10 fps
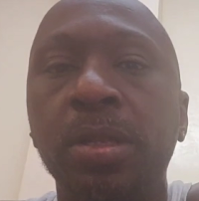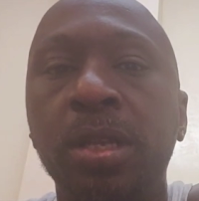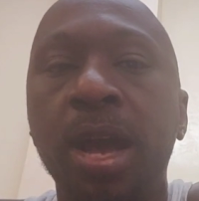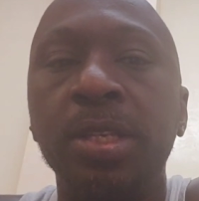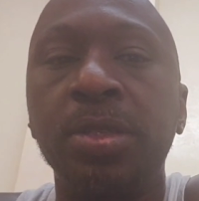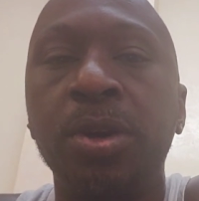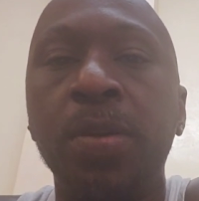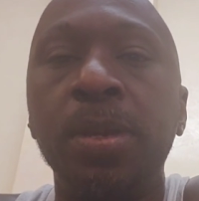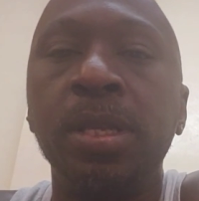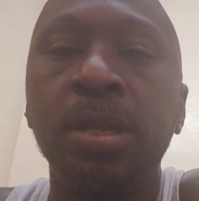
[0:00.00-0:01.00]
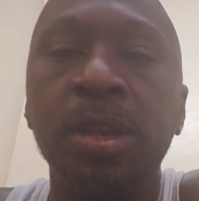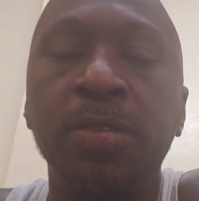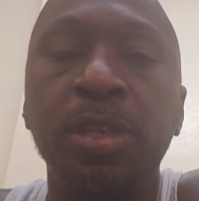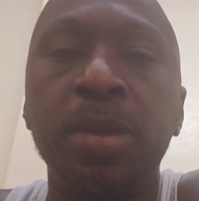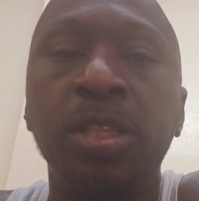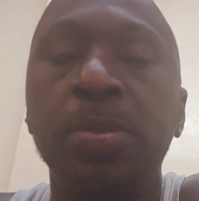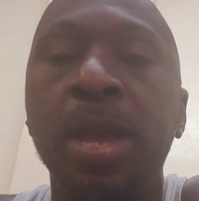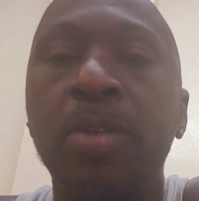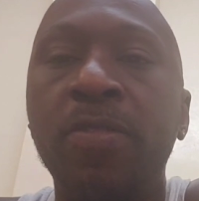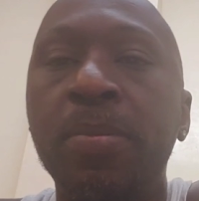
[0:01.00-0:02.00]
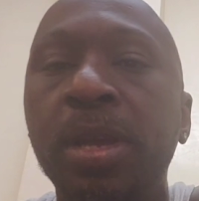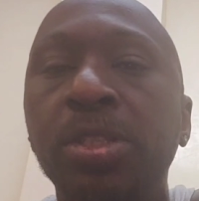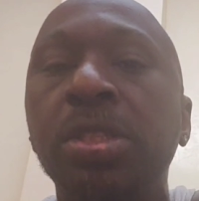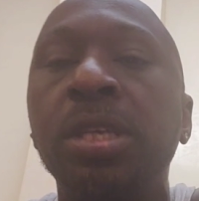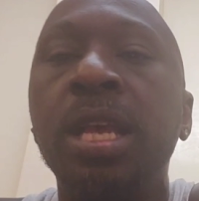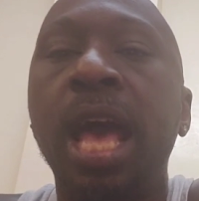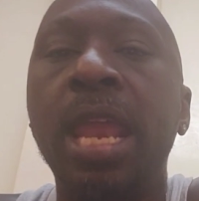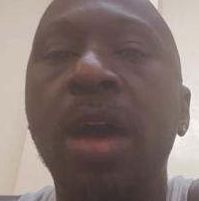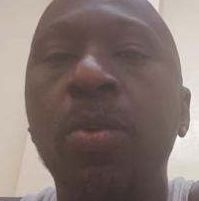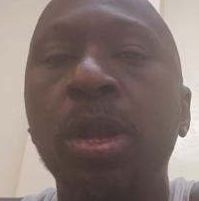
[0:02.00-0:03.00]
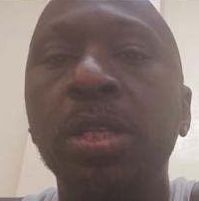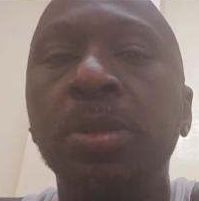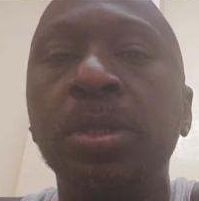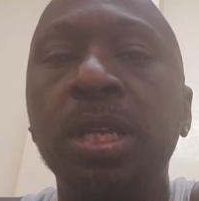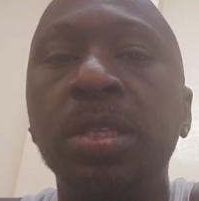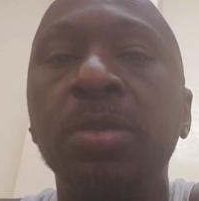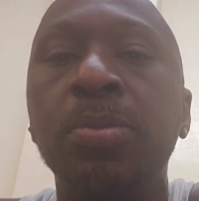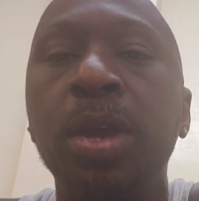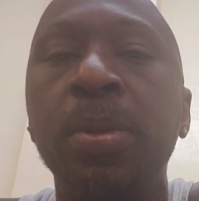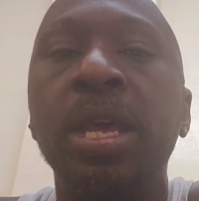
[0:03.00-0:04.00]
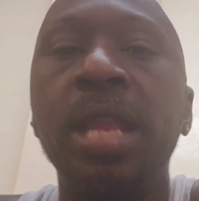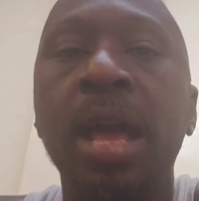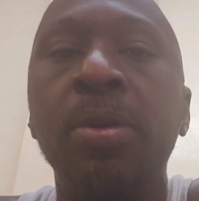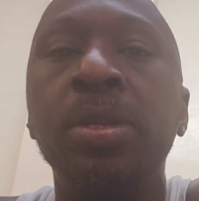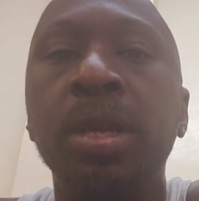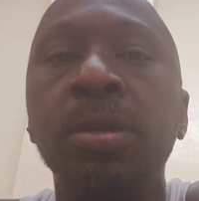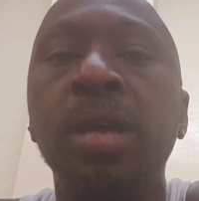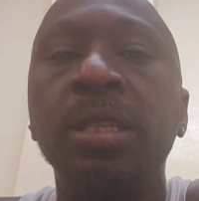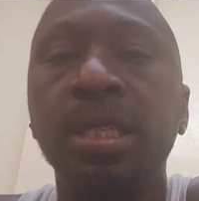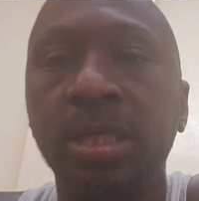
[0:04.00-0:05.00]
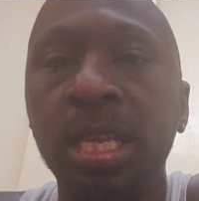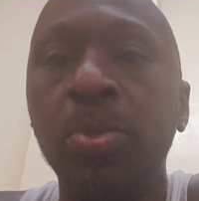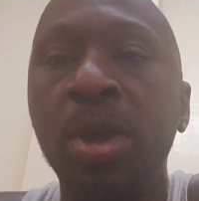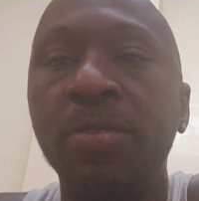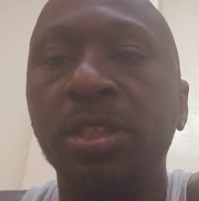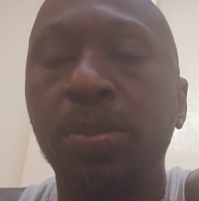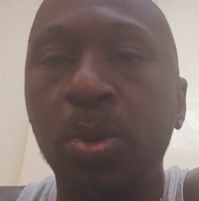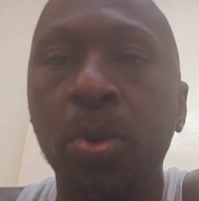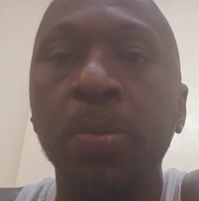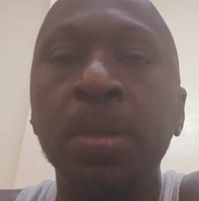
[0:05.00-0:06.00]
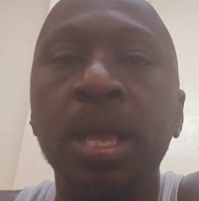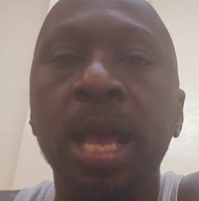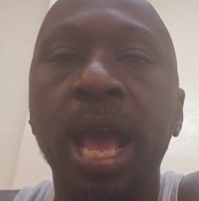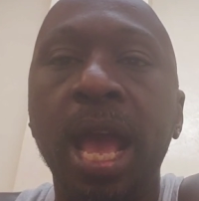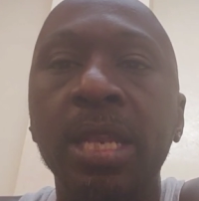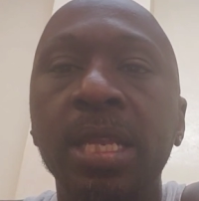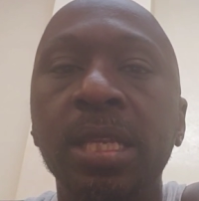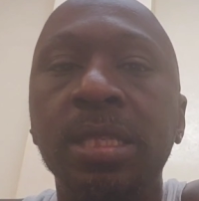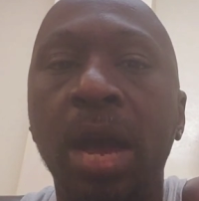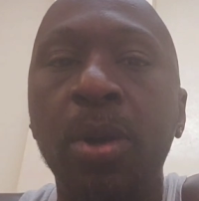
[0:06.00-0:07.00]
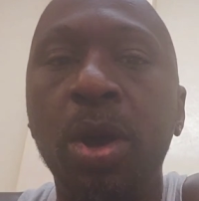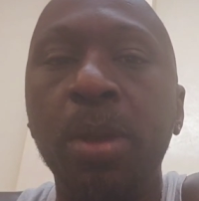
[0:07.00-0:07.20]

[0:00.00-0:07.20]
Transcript: the guys he's got. He obviously mentioned about Rabenbech and how well he's been doing at the moment, and how, you know, as a team we have to support, and that will help